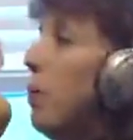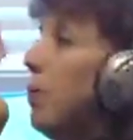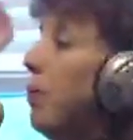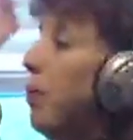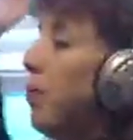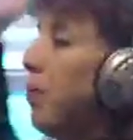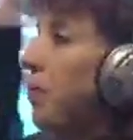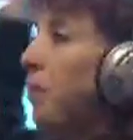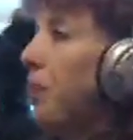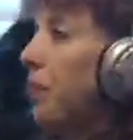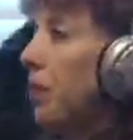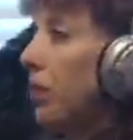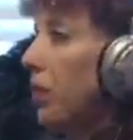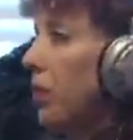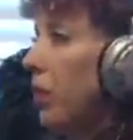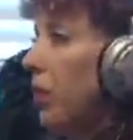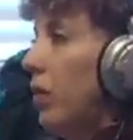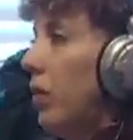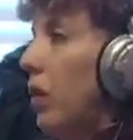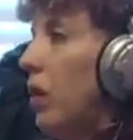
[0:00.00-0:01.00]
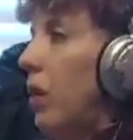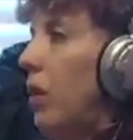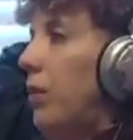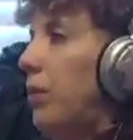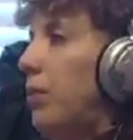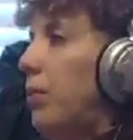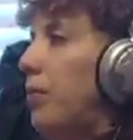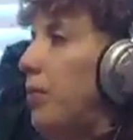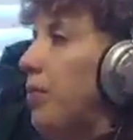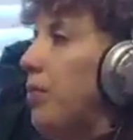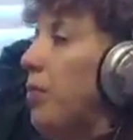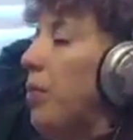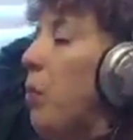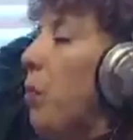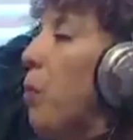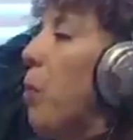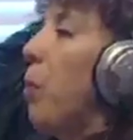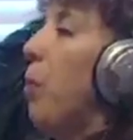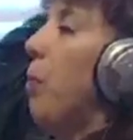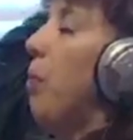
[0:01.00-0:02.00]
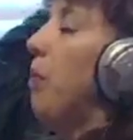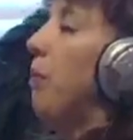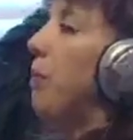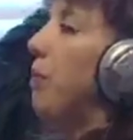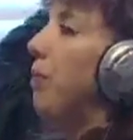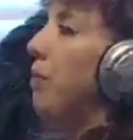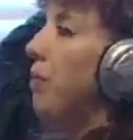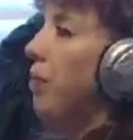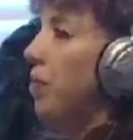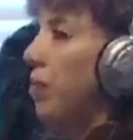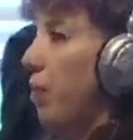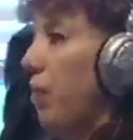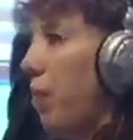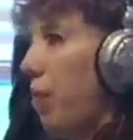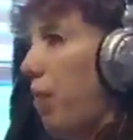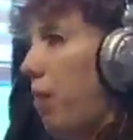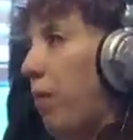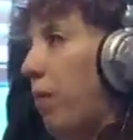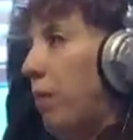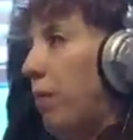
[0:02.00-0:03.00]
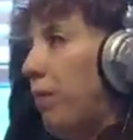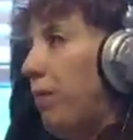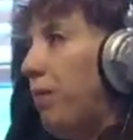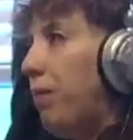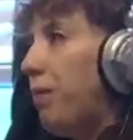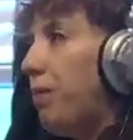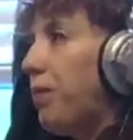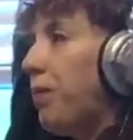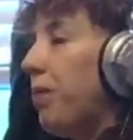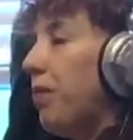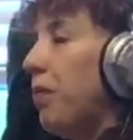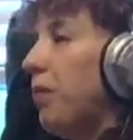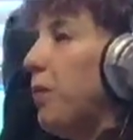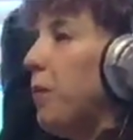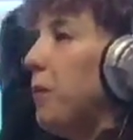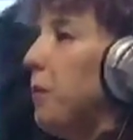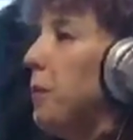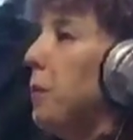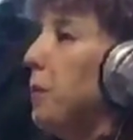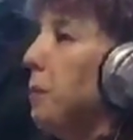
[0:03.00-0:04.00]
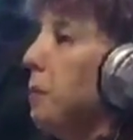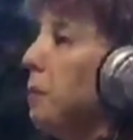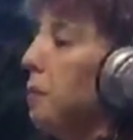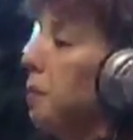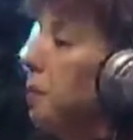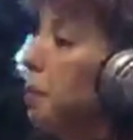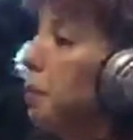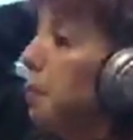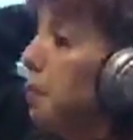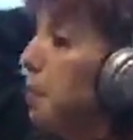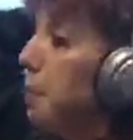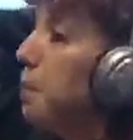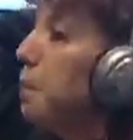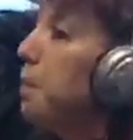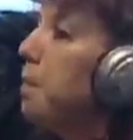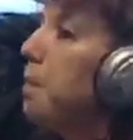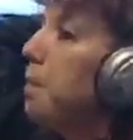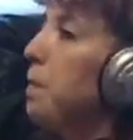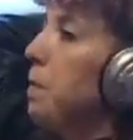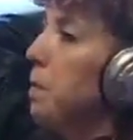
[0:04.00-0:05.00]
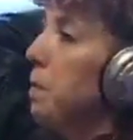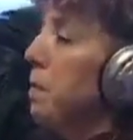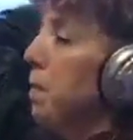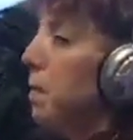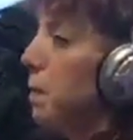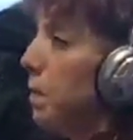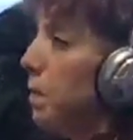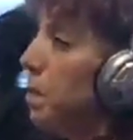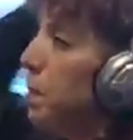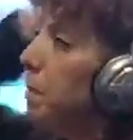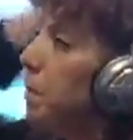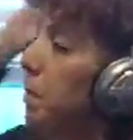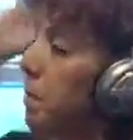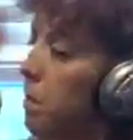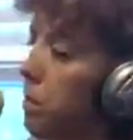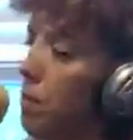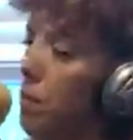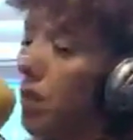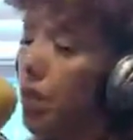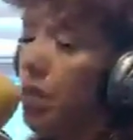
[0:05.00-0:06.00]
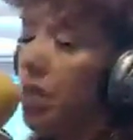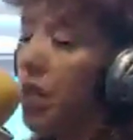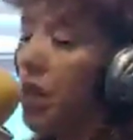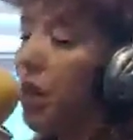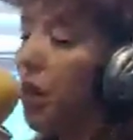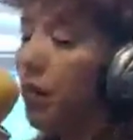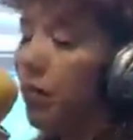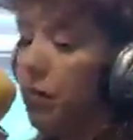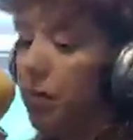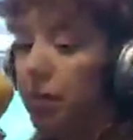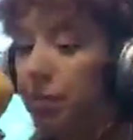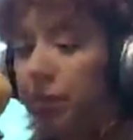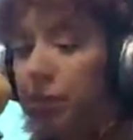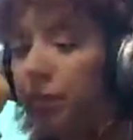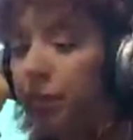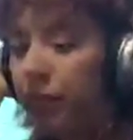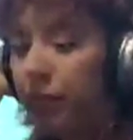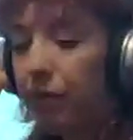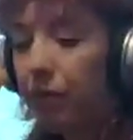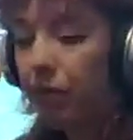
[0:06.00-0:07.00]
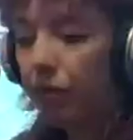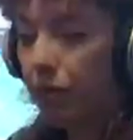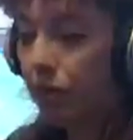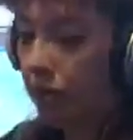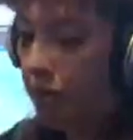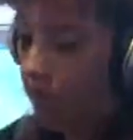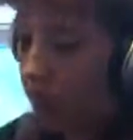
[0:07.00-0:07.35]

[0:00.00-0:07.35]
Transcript: to, because I was like, this would be a good way. I'll just bring 2 jugs of lemonade. One will have booze in it, and we can just drink them out of solo cups, and no one's going to be hassling us.